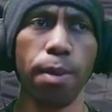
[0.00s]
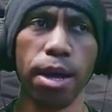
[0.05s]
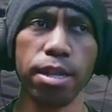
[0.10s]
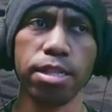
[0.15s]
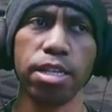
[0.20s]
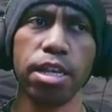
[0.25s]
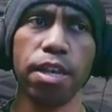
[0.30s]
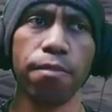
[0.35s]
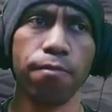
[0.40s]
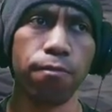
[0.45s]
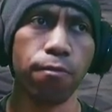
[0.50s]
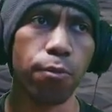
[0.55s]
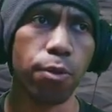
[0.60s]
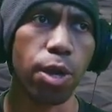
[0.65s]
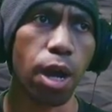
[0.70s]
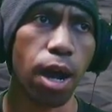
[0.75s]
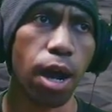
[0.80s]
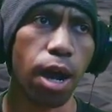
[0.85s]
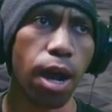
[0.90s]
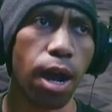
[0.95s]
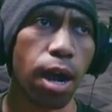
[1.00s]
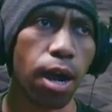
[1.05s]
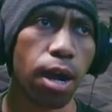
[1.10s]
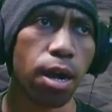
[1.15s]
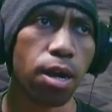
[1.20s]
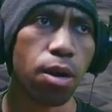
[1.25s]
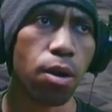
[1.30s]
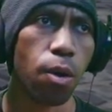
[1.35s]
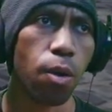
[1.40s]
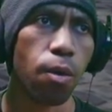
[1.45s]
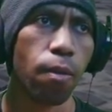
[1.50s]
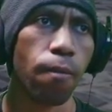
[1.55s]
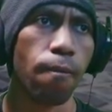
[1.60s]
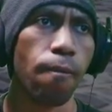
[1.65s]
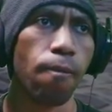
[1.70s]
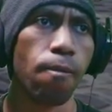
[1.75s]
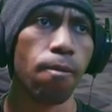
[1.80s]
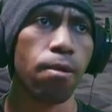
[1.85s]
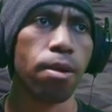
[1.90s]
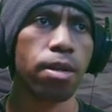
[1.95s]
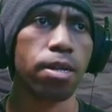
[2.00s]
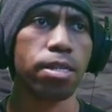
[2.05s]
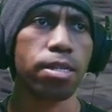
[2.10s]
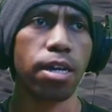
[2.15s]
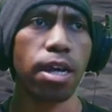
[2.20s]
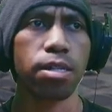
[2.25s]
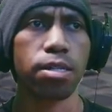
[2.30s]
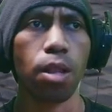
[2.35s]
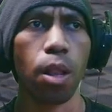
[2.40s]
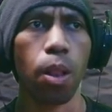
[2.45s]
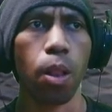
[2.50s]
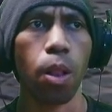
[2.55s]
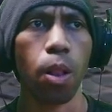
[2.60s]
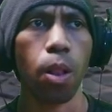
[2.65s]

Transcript: but if we are got a